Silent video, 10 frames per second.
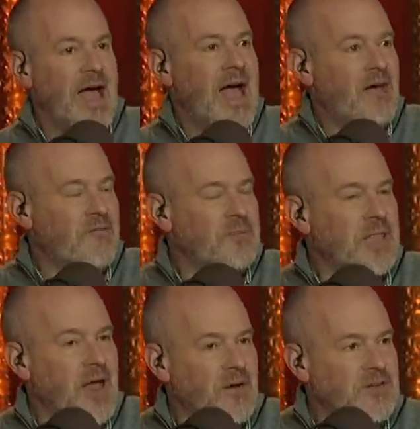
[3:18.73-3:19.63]
have
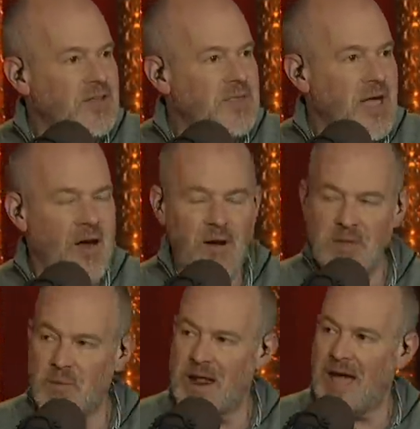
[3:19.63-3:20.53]
players in there
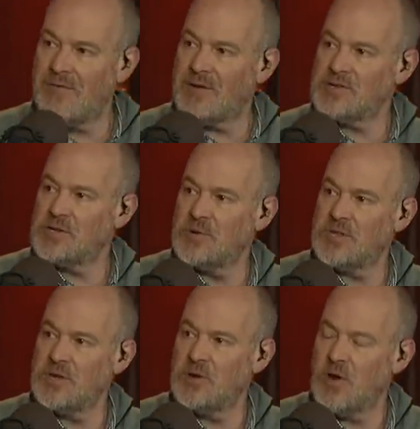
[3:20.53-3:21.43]
and they would have a shoot
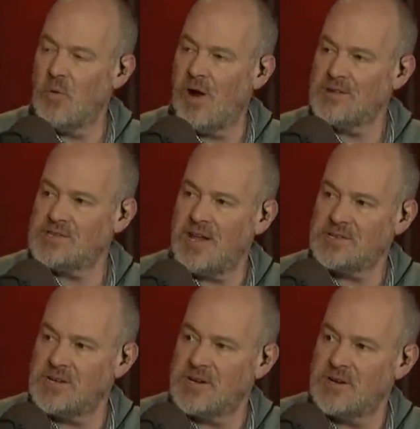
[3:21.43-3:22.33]
the you know what
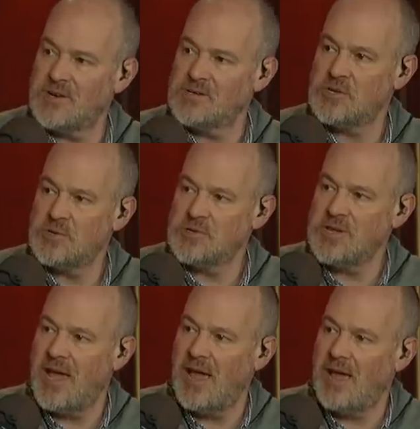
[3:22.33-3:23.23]
session on
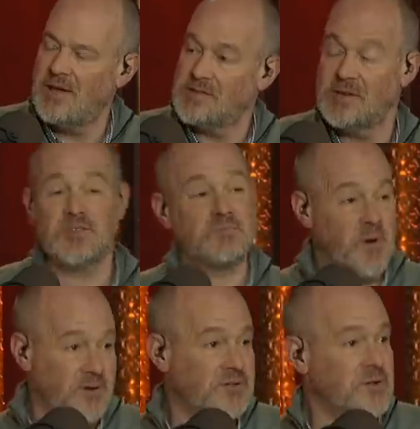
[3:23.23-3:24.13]
Tuesdays and his
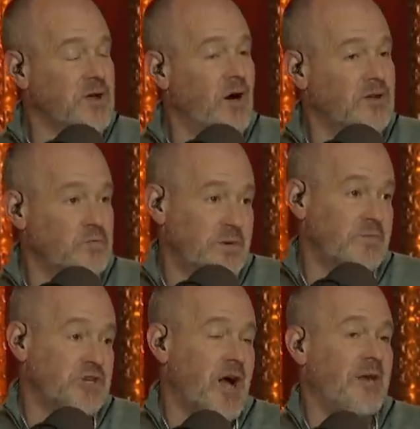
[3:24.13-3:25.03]
personal coach
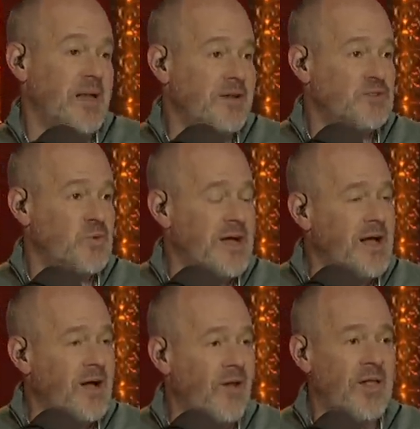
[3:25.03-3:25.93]
would chime in as
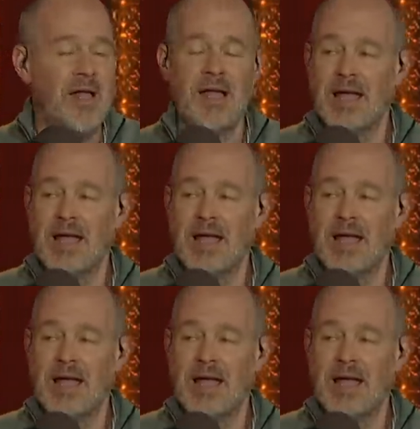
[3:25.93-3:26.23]
well